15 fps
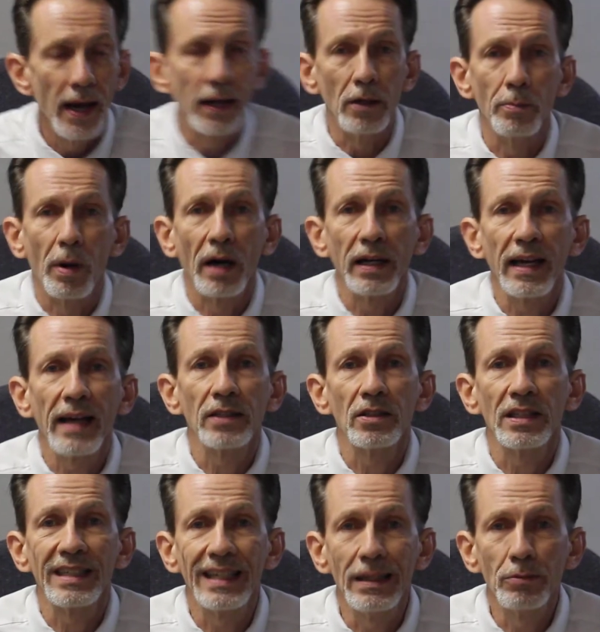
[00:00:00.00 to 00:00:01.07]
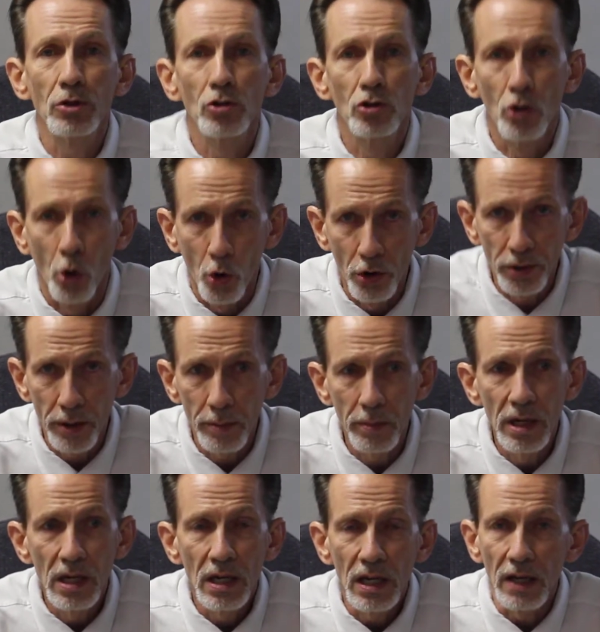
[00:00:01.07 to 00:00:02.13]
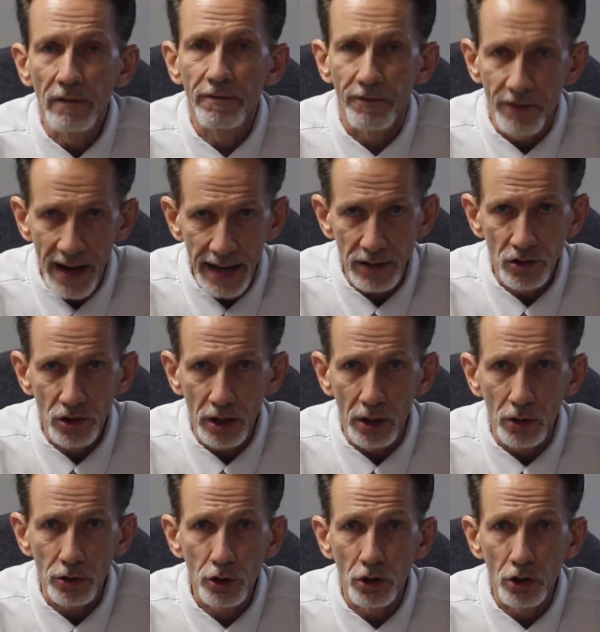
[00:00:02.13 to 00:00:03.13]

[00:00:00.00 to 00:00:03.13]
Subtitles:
and your body has to keep storing them in fat cells.